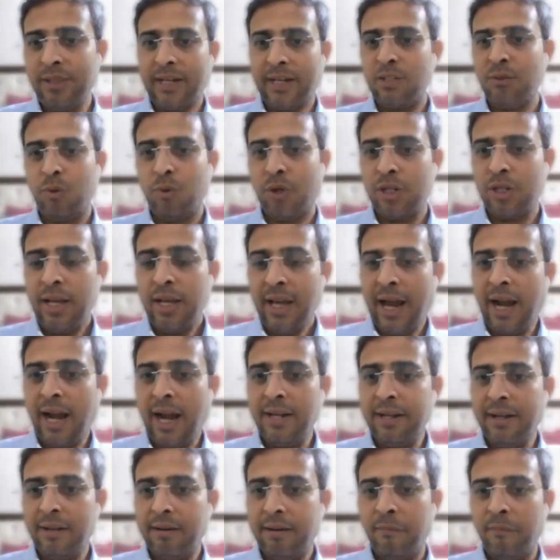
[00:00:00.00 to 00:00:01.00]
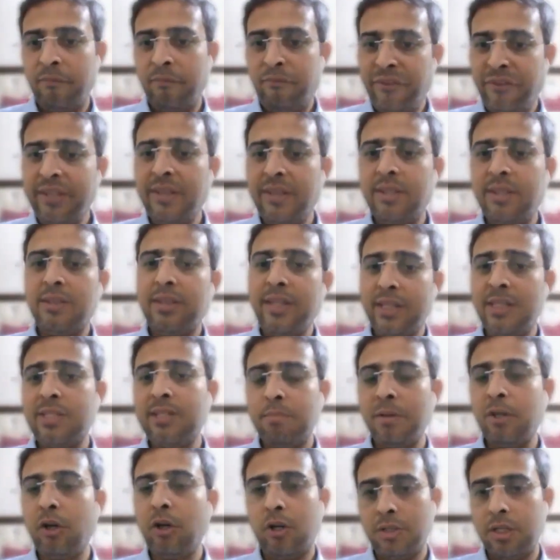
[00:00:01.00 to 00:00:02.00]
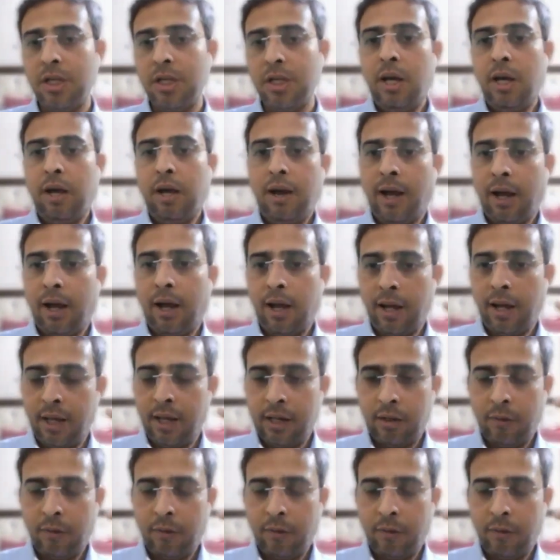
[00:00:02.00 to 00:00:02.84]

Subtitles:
So that's what. And with this, because